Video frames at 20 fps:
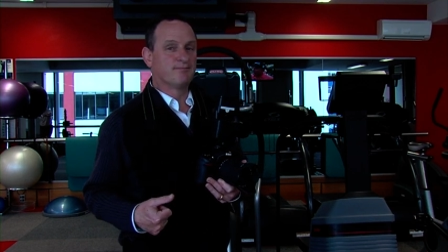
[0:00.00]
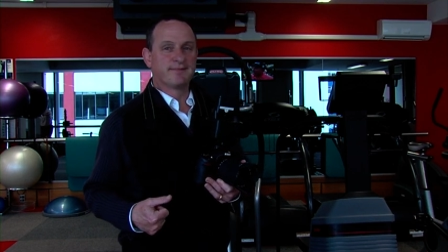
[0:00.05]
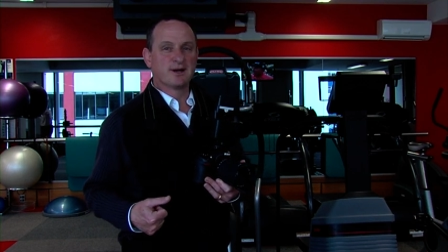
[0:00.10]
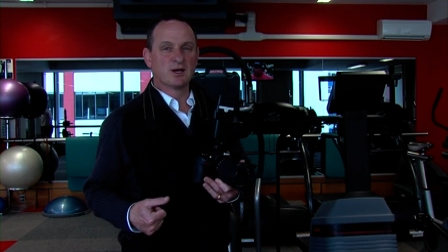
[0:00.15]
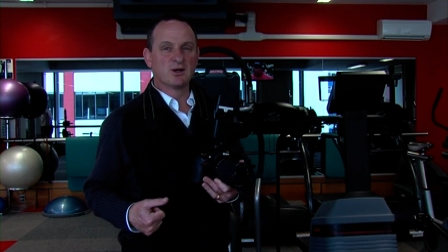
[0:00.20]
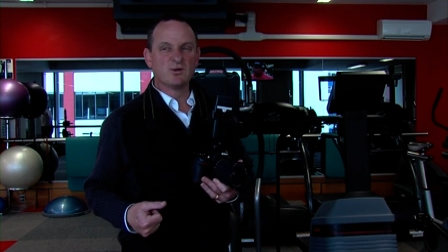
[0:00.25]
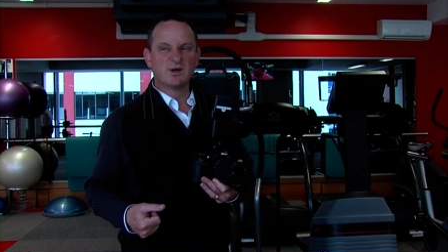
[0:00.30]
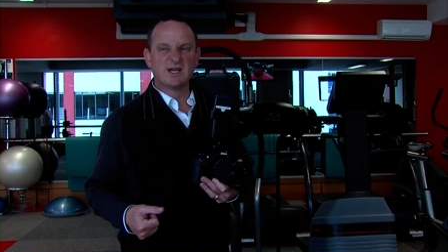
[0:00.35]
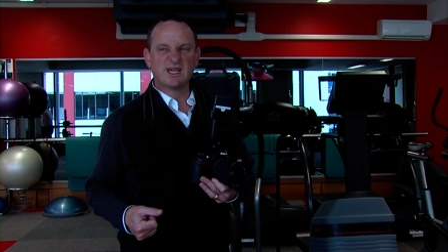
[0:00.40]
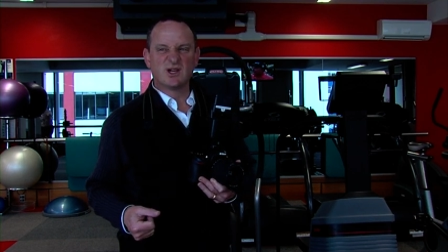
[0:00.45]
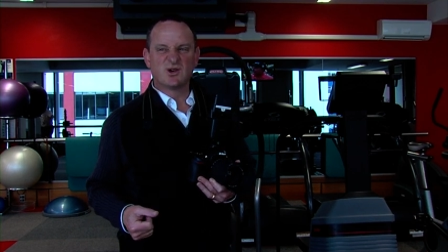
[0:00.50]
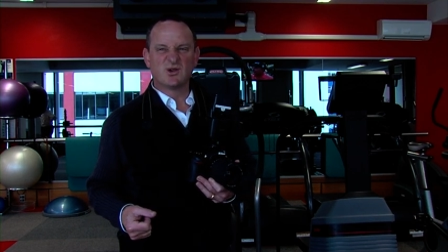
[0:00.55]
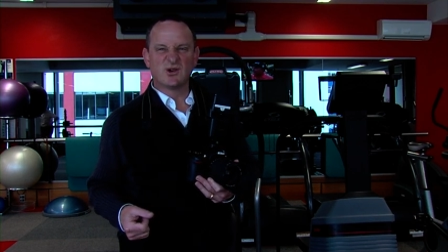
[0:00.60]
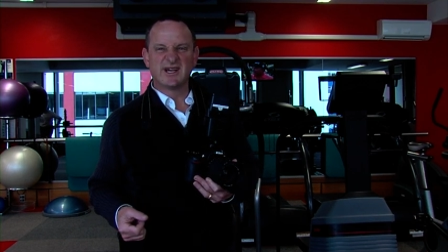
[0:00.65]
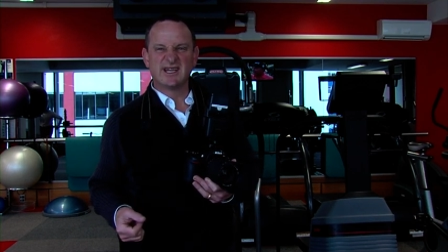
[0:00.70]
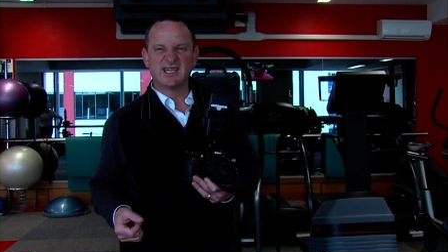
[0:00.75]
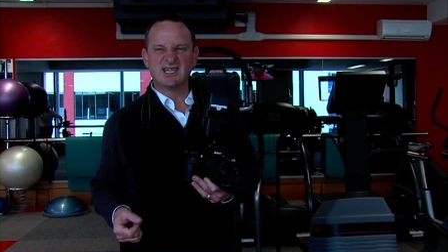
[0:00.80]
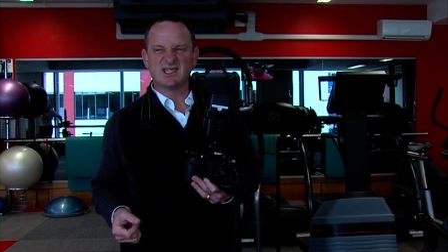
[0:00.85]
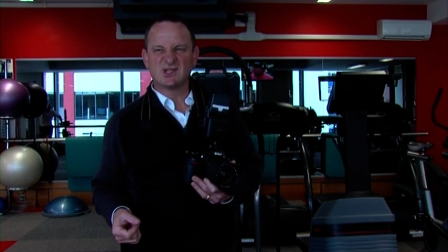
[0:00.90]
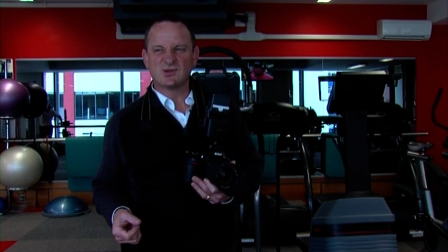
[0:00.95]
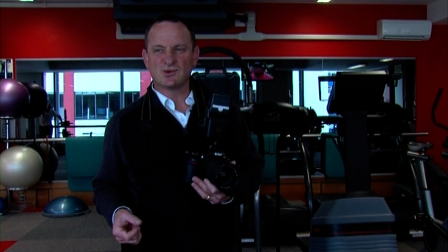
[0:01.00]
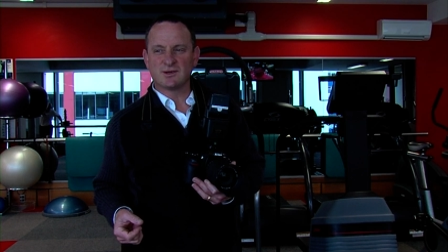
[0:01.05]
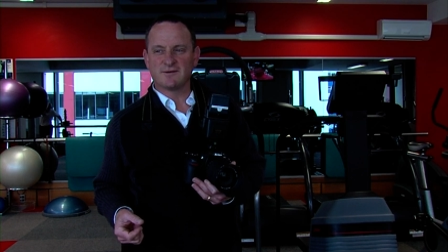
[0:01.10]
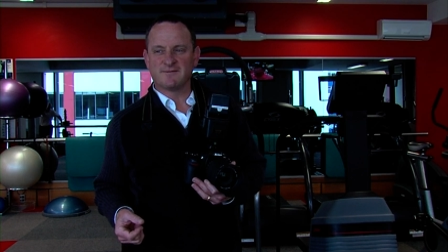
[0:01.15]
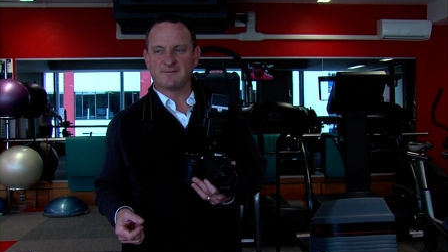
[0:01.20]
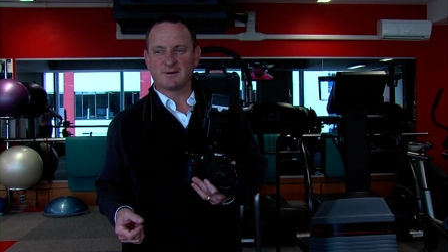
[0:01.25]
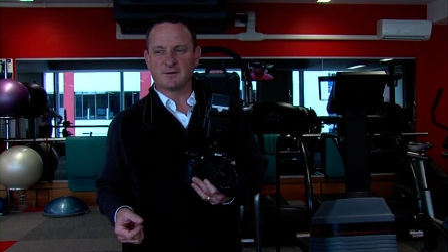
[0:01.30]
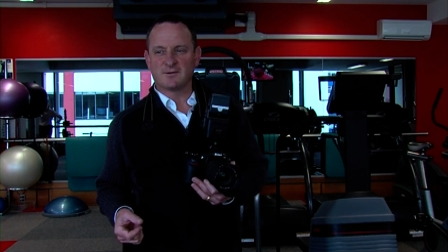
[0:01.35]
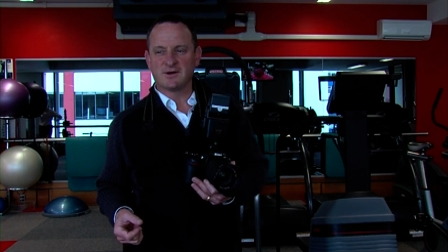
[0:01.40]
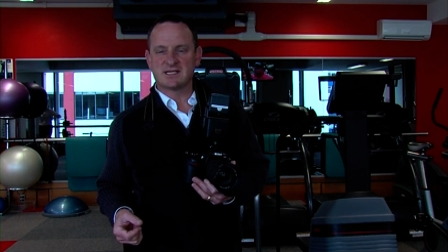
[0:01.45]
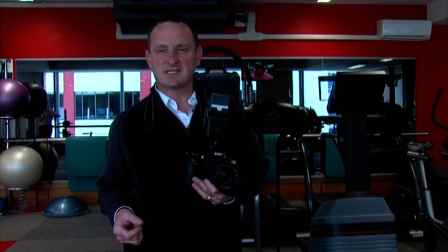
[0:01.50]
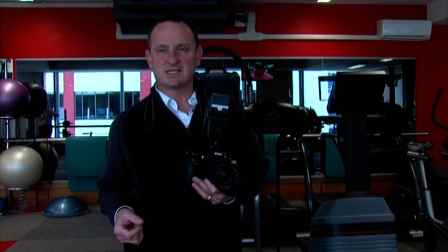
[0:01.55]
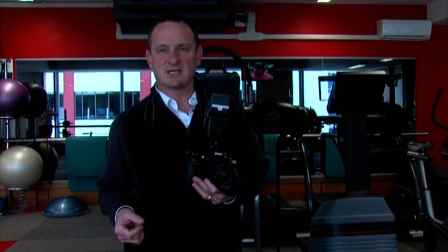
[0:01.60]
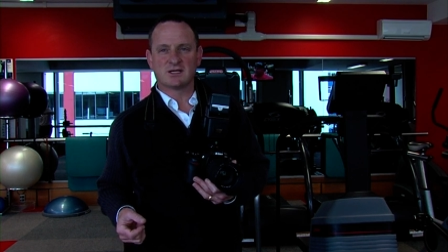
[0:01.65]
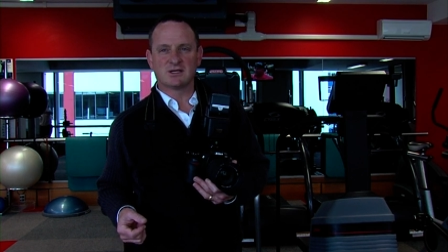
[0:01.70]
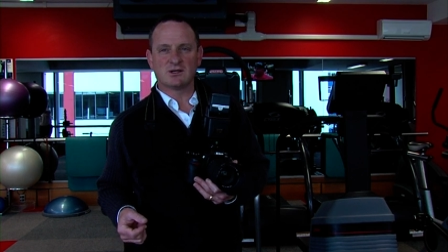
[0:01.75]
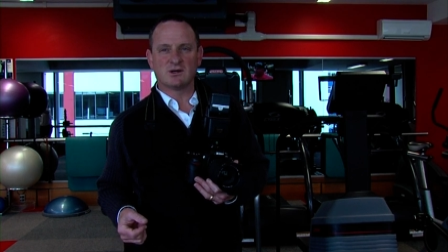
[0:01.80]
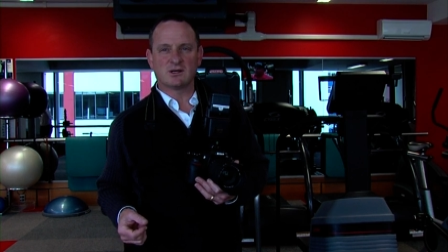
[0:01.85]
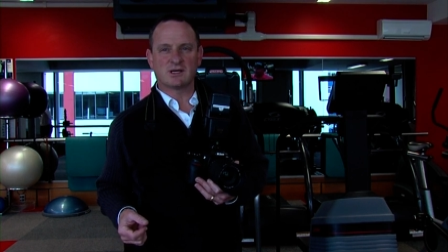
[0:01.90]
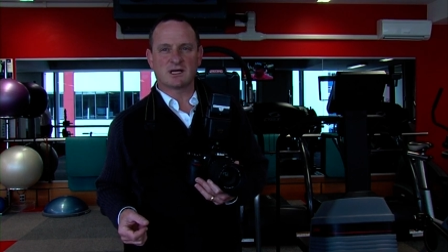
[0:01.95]
bluey, greeny sort of
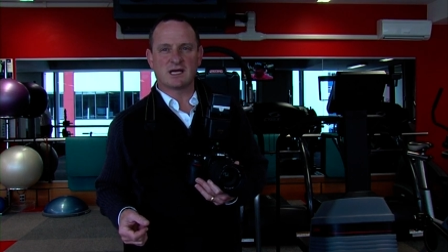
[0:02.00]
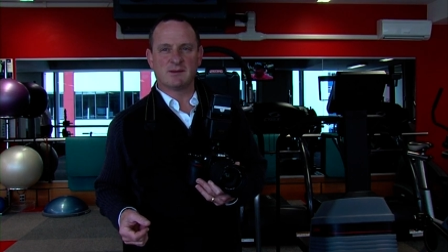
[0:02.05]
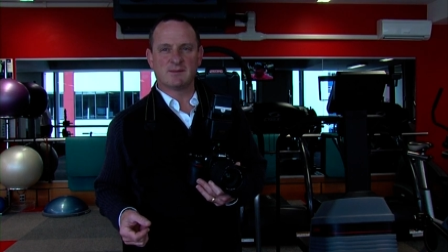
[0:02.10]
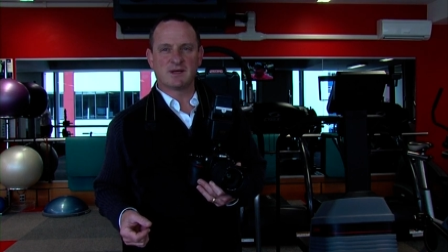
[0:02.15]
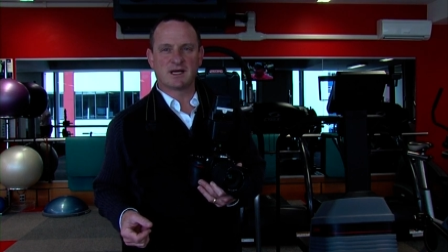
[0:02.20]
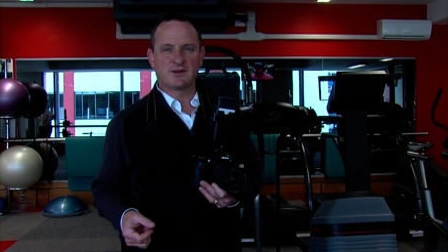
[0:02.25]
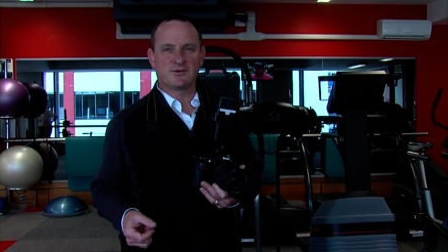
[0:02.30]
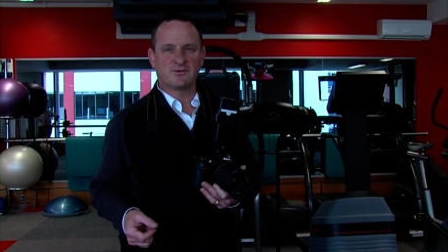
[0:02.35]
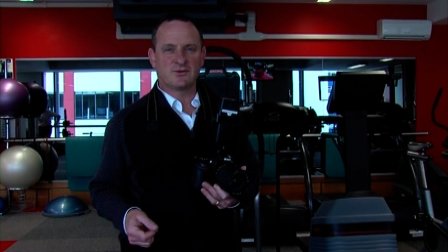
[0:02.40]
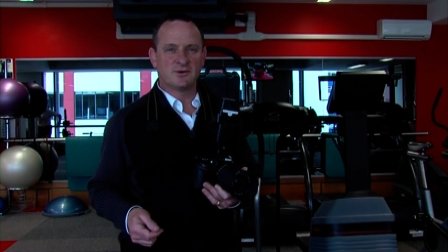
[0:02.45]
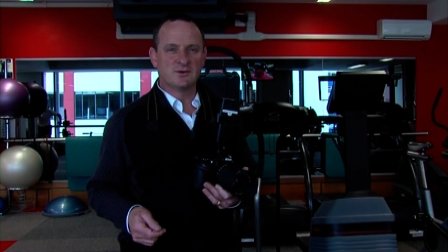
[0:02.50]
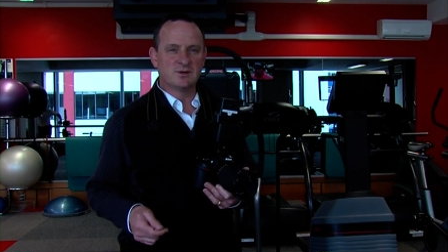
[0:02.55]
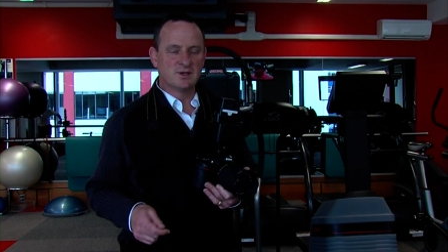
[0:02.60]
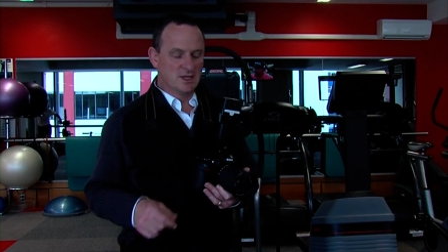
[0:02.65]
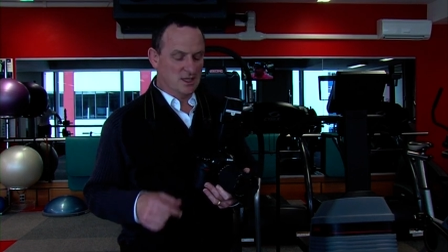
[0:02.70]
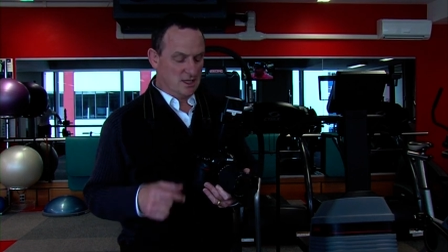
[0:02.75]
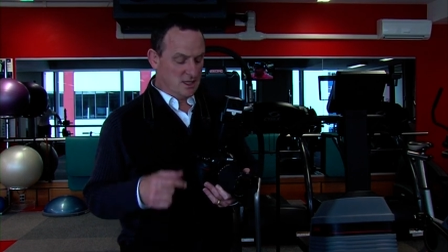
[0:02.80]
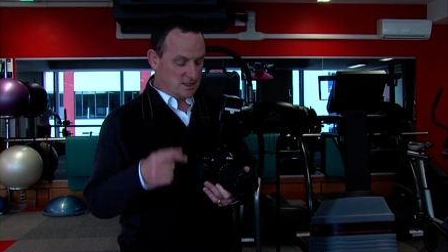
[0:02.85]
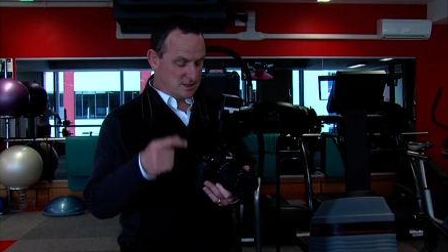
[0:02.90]
fluorescent look coming through.